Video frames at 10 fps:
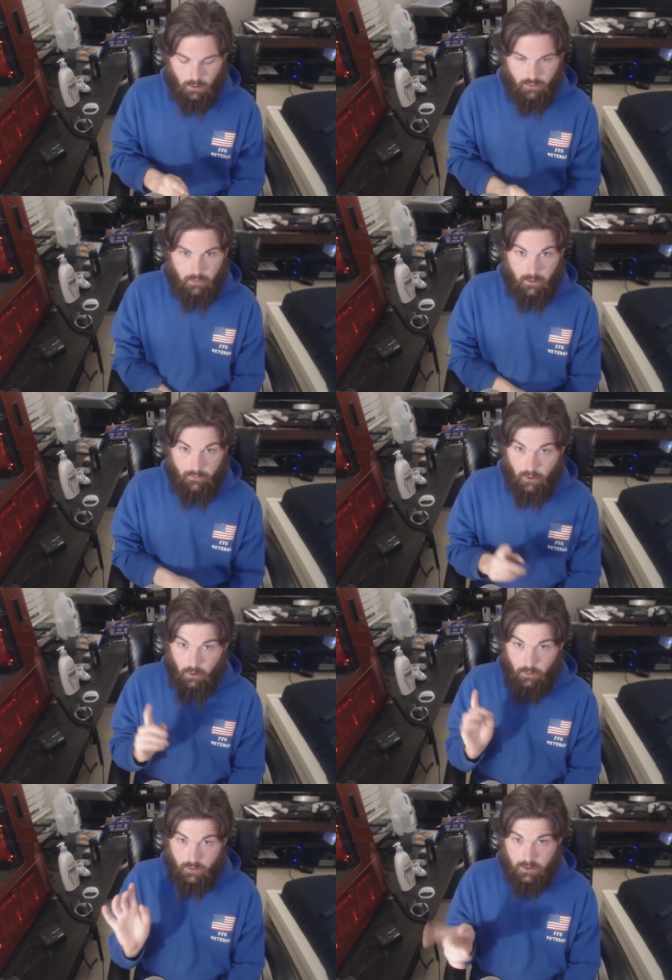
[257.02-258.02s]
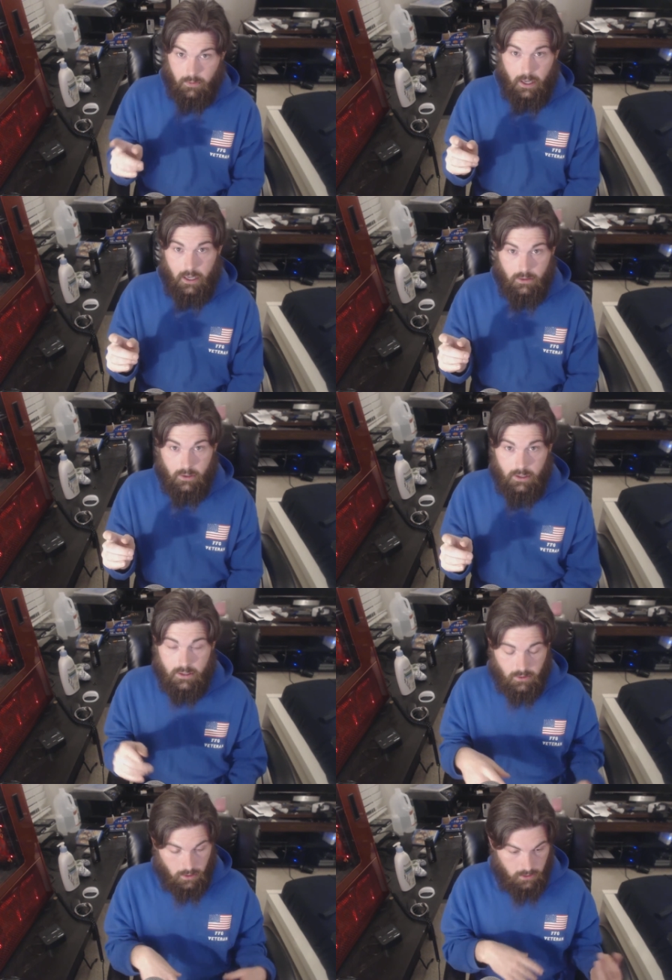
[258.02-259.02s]
go from my phone to my head unit
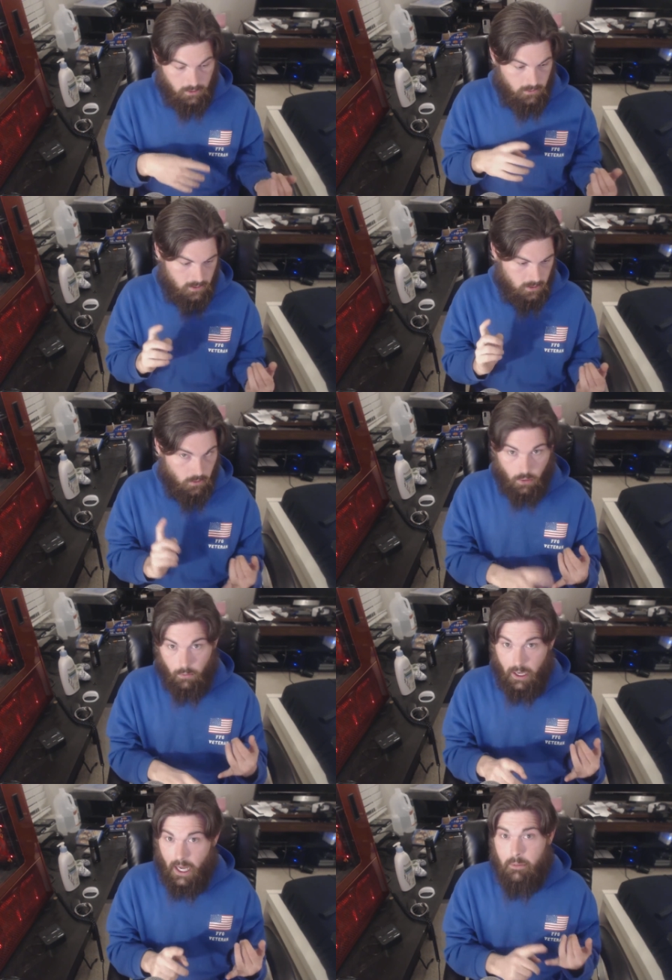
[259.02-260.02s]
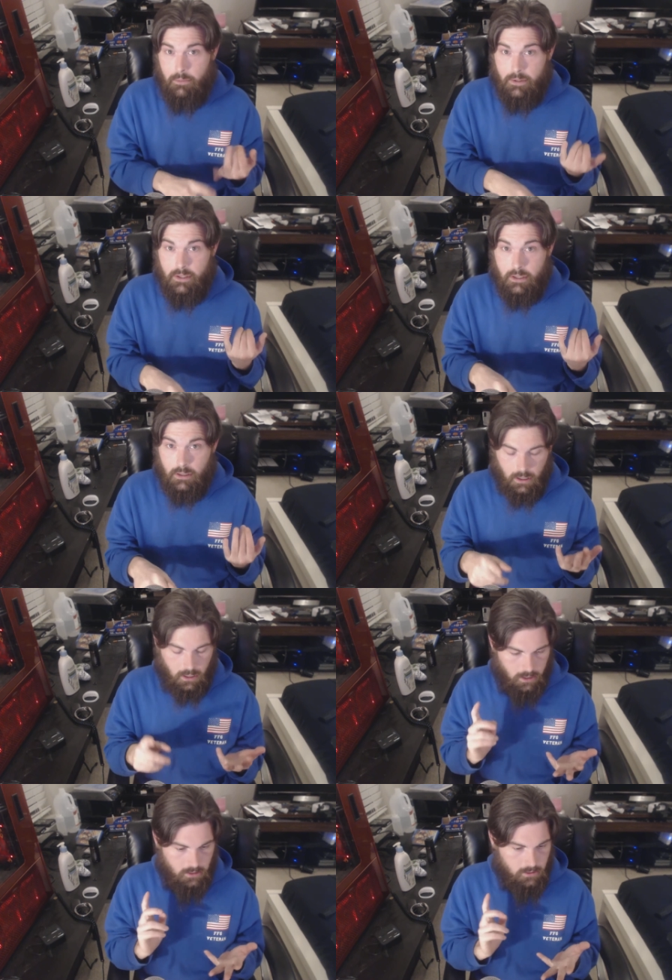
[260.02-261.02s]
so I can use Google Maps.
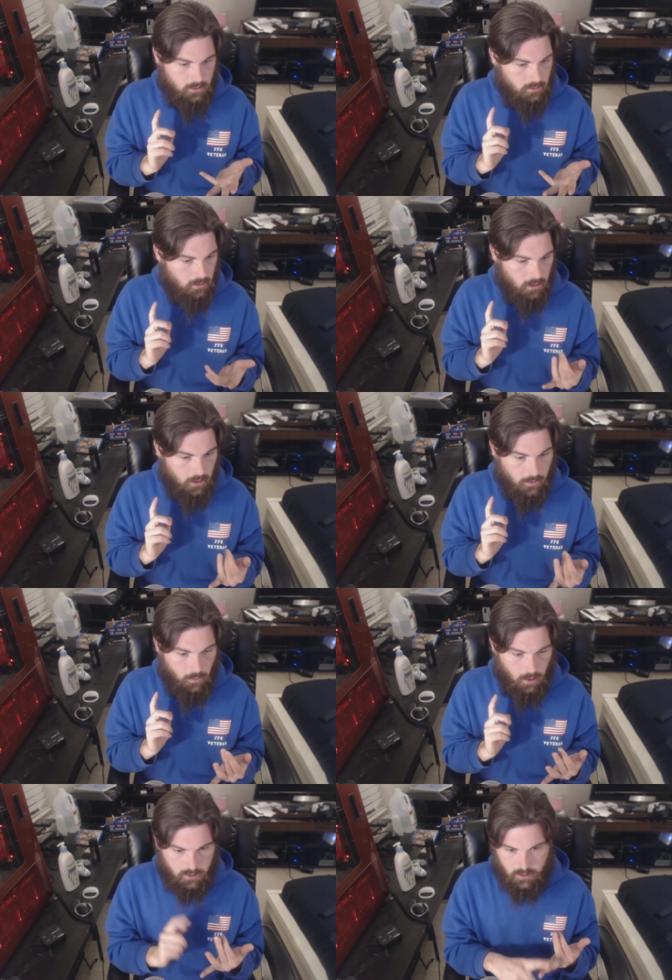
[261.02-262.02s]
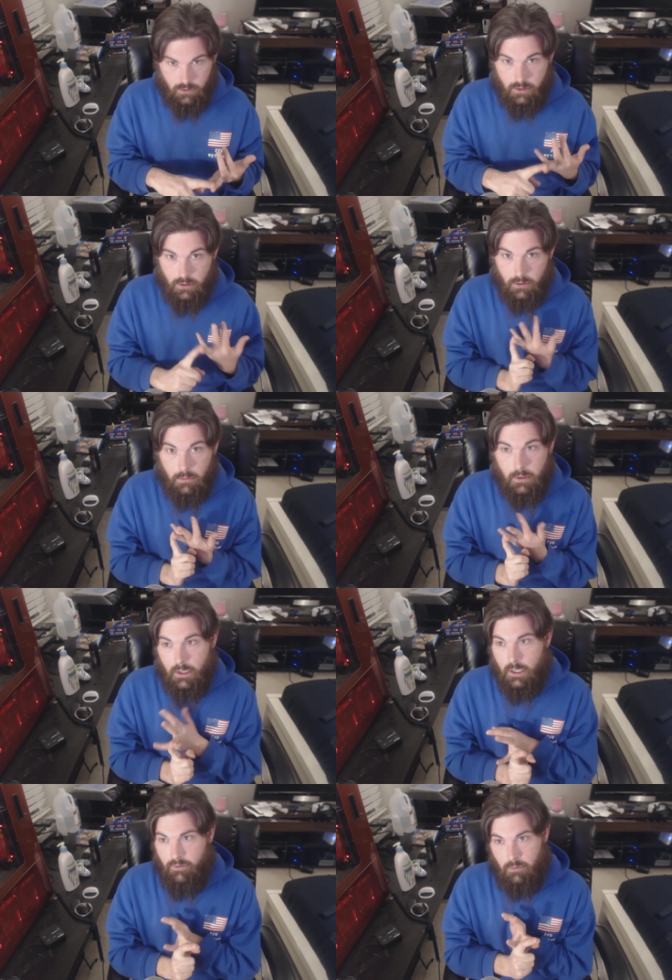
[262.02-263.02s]
I can uh, watch YouTube.
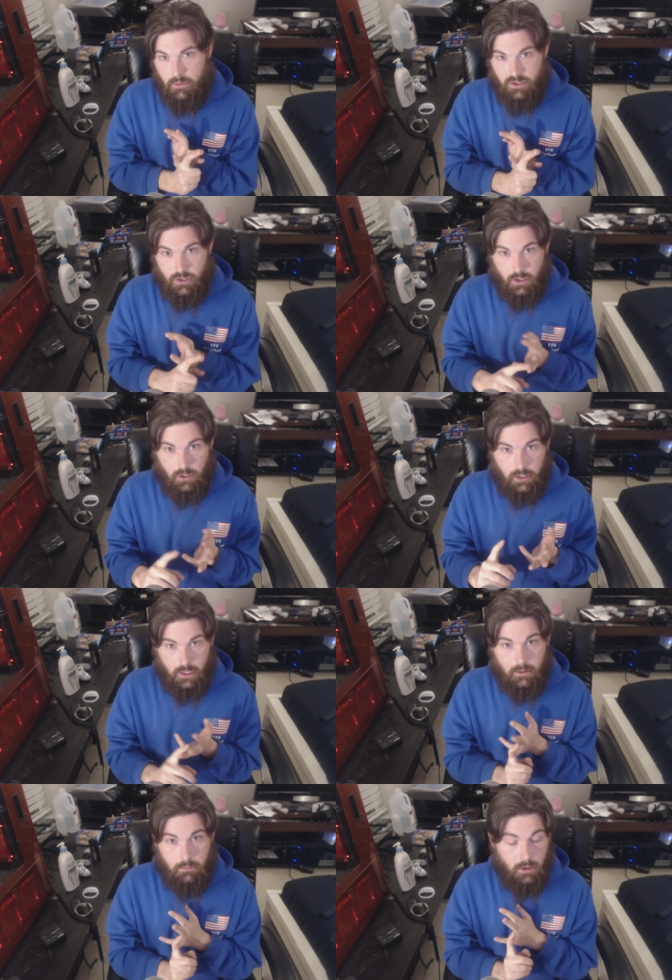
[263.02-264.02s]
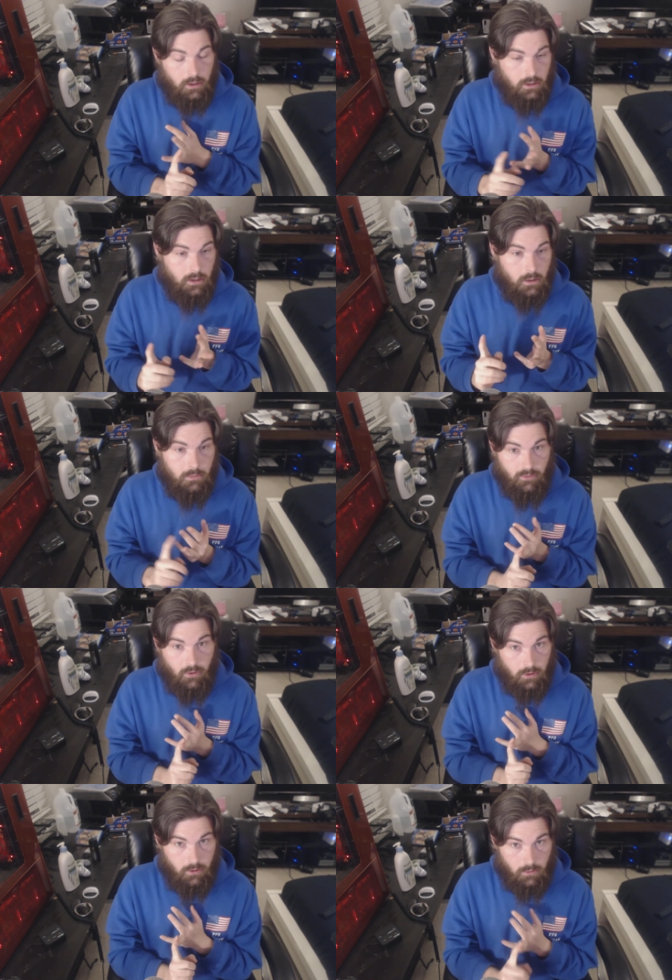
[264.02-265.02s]
If I'm just chilling out in the parking lot
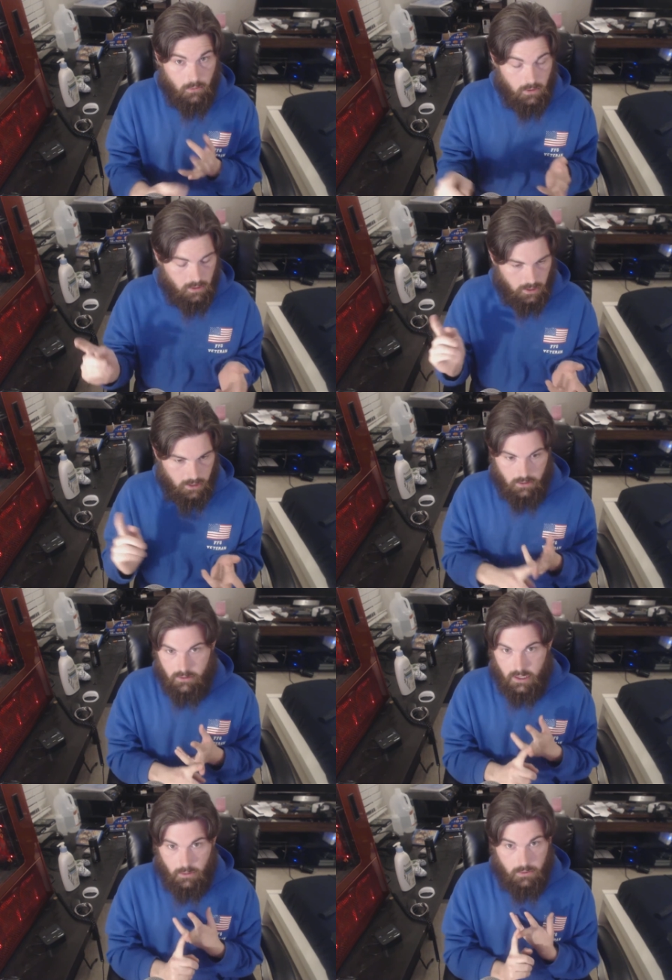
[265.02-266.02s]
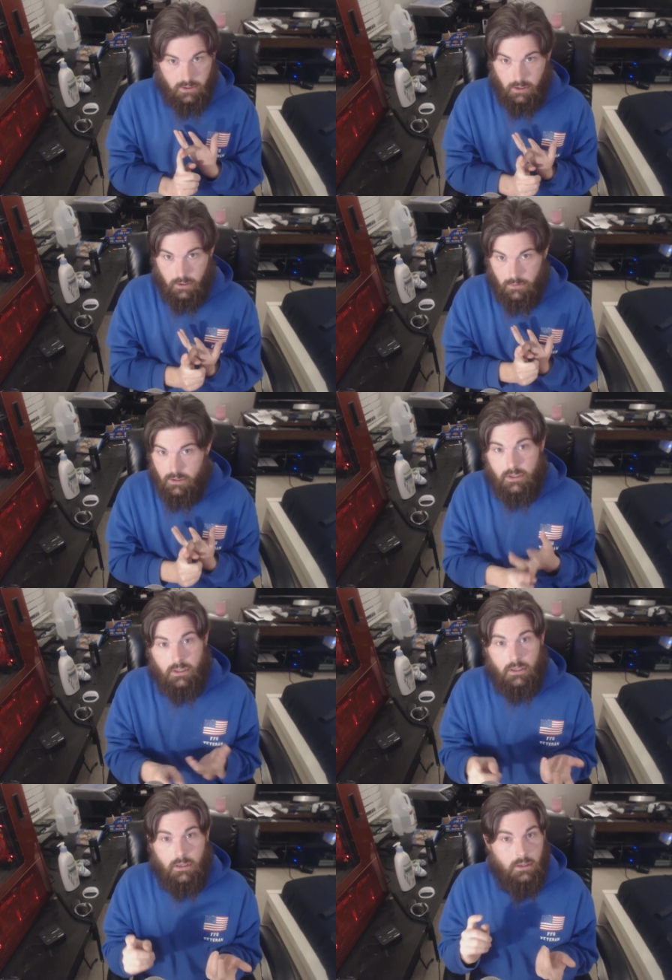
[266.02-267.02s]
before I go to work, I can use Amazon
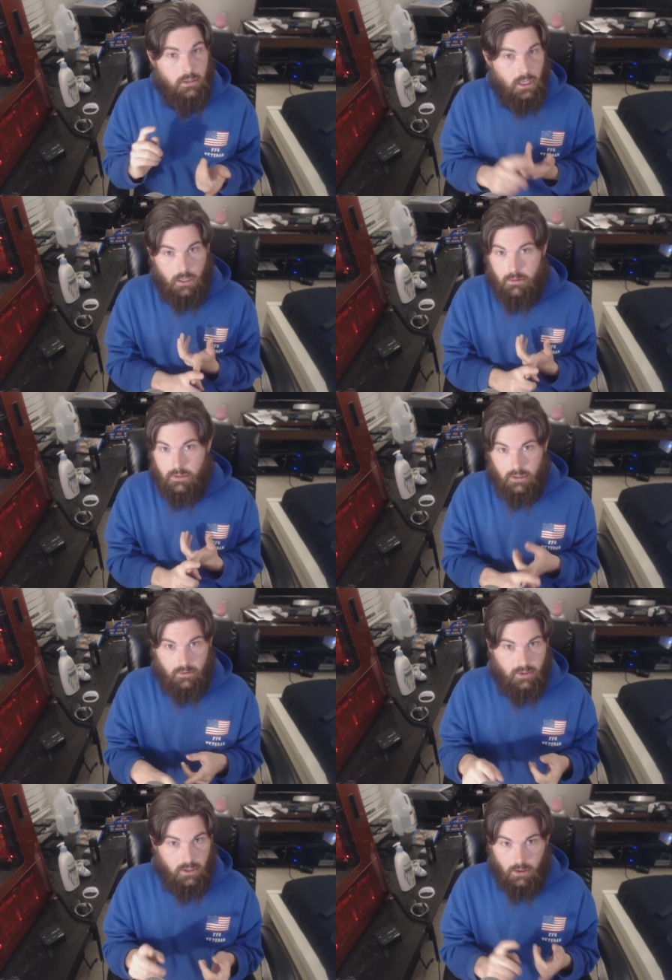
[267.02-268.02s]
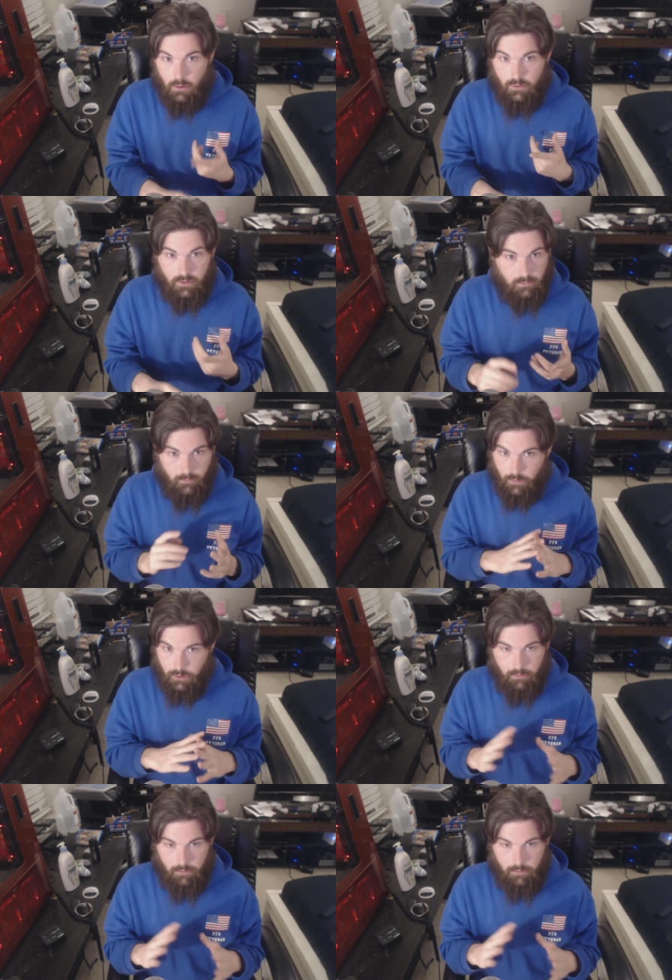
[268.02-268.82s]
Music, Amazon Videos,